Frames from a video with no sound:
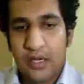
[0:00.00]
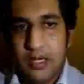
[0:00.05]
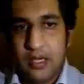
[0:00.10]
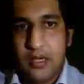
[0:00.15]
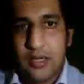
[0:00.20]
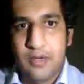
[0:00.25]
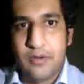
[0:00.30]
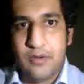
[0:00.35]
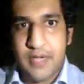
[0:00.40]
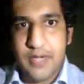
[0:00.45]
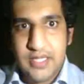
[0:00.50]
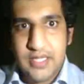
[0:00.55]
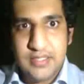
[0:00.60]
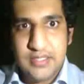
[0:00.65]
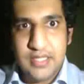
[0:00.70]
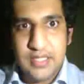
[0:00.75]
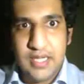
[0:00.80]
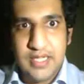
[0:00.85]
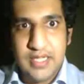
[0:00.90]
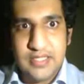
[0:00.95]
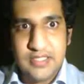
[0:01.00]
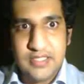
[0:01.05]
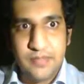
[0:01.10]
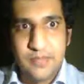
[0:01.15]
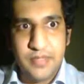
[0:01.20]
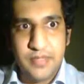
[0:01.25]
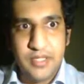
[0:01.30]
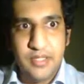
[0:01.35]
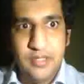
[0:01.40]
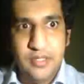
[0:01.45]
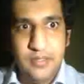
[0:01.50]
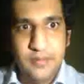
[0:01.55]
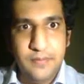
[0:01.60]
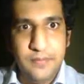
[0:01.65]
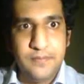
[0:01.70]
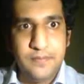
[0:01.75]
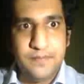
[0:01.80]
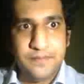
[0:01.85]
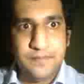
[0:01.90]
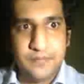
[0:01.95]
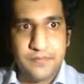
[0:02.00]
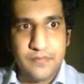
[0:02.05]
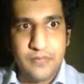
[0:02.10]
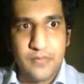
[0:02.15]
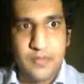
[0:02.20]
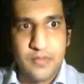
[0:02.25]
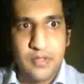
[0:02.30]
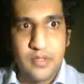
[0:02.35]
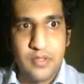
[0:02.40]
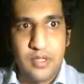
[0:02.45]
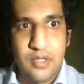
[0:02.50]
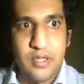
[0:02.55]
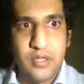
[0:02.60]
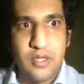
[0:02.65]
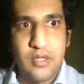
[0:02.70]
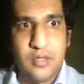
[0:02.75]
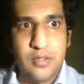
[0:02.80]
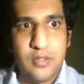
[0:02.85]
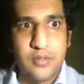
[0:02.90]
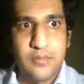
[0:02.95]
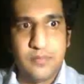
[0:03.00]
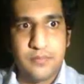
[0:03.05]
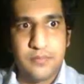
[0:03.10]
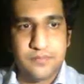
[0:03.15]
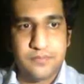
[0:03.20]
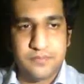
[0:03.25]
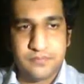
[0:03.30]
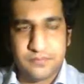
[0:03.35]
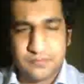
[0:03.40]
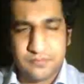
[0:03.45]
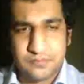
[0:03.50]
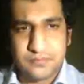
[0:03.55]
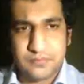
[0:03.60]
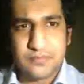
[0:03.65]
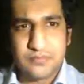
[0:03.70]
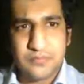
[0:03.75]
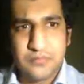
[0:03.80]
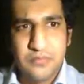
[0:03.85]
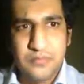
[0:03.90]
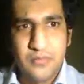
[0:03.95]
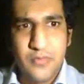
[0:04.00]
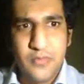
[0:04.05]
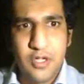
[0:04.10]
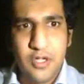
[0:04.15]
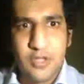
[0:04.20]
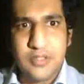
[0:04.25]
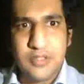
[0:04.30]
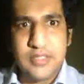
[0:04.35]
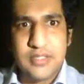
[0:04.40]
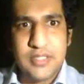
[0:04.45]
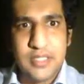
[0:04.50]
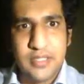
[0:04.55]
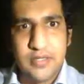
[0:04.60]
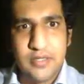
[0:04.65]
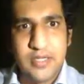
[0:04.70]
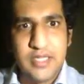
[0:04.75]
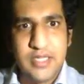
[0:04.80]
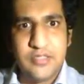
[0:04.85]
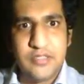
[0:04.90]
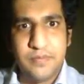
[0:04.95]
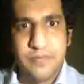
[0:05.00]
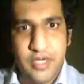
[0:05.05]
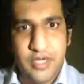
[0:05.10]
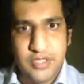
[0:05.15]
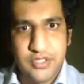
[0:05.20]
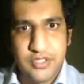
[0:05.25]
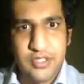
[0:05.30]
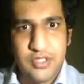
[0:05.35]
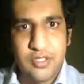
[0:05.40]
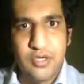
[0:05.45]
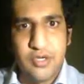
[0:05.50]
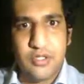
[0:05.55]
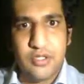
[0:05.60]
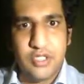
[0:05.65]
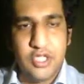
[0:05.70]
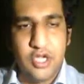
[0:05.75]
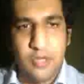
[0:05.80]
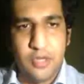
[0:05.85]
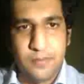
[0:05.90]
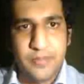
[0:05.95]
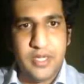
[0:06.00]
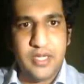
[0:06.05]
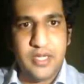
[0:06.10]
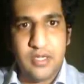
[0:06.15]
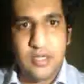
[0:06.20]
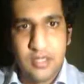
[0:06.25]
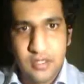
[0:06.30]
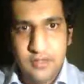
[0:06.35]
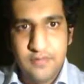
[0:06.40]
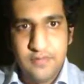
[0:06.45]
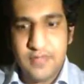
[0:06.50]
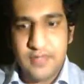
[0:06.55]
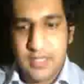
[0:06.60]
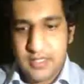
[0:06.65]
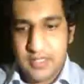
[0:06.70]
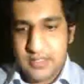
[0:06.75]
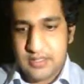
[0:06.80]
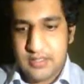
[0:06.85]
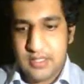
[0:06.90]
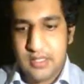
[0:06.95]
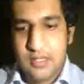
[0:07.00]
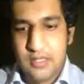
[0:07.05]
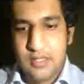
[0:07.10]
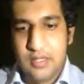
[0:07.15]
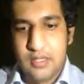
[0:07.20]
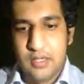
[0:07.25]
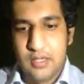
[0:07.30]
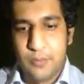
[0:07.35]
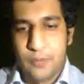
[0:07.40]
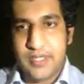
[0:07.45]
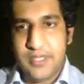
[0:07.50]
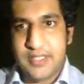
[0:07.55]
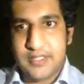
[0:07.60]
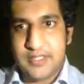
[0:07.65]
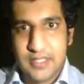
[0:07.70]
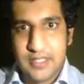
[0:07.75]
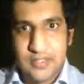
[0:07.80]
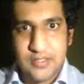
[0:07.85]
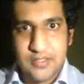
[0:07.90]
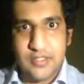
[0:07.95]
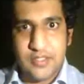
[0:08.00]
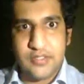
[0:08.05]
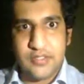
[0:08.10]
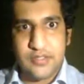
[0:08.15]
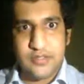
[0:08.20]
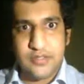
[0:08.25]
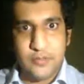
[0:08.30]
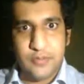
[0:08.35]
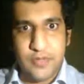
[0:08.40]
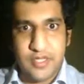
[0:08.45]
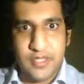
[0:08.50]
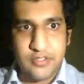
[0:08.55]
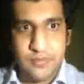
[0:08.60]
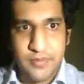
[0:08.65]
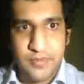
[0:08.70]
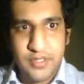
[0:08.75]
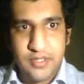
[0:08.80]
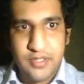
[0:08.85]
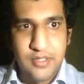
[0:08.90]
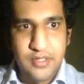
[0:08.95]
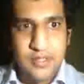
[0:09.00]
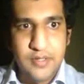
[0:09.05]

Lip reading: Raised ICP um, causes increased pressure on the optic nerve, as we discussed. It's transmitted.